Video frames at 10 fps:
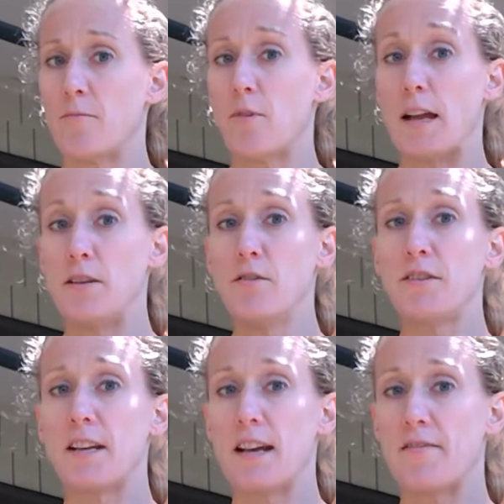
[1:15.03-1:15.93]
I
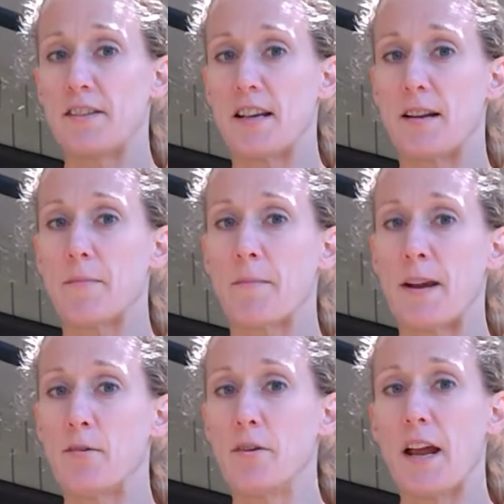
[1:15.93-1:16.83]
used to have a setup at my
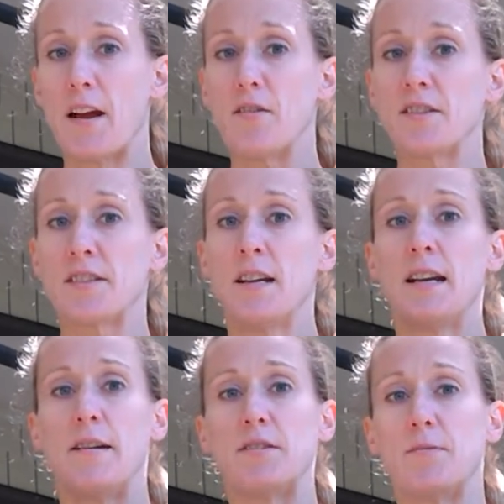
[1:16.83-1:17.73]
old house.
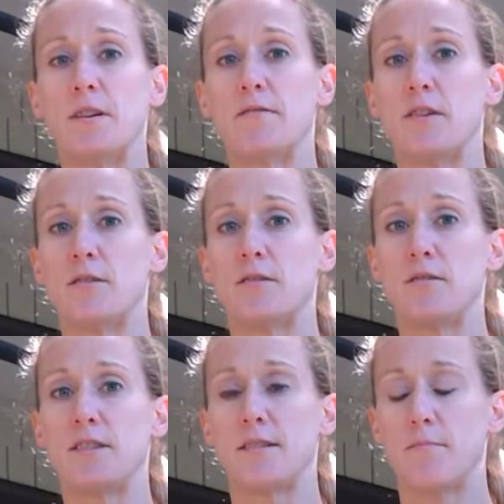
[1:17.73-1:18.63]
It was one of
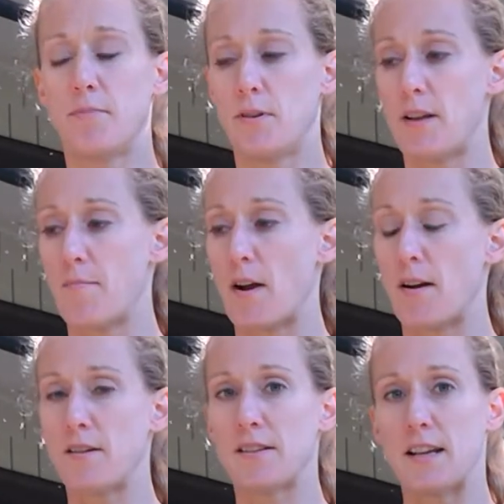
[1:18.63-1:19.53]
those pull-up
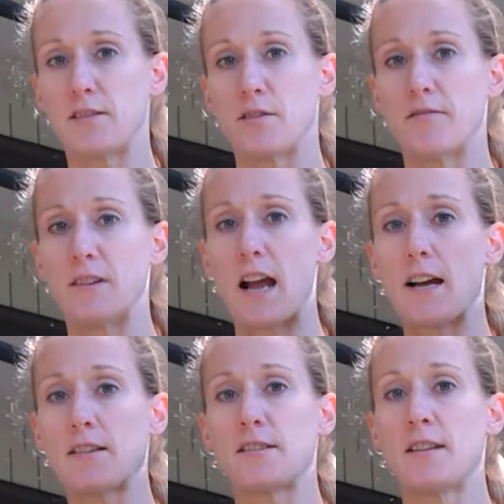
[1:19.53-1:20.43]
bars that sort of
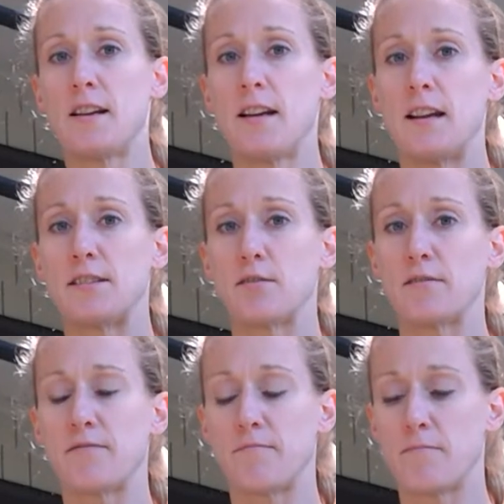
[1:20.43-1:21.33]
locks, sort of
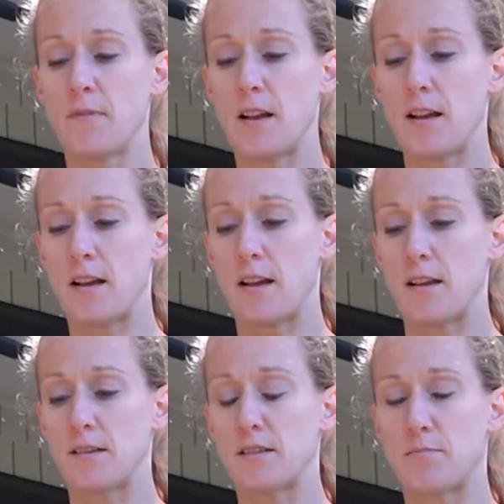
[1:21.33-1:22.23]

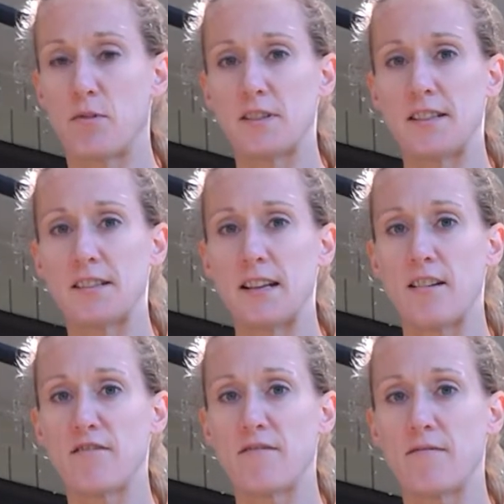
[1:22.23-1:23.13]
supports
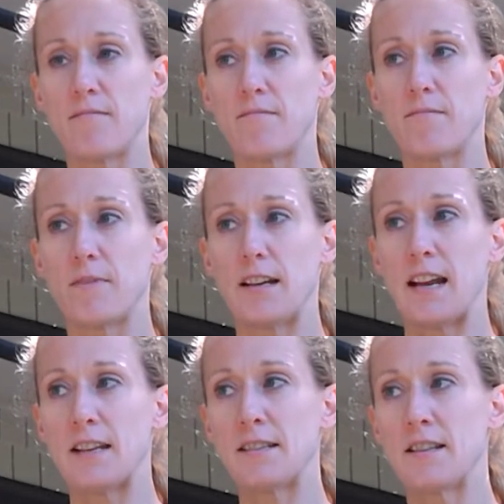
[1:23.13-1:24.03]
itself
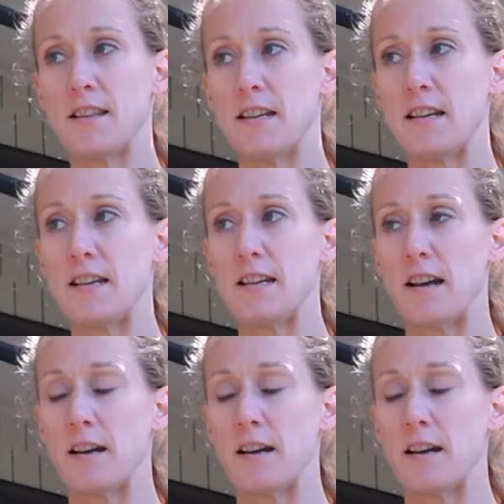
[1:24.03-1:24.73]
against the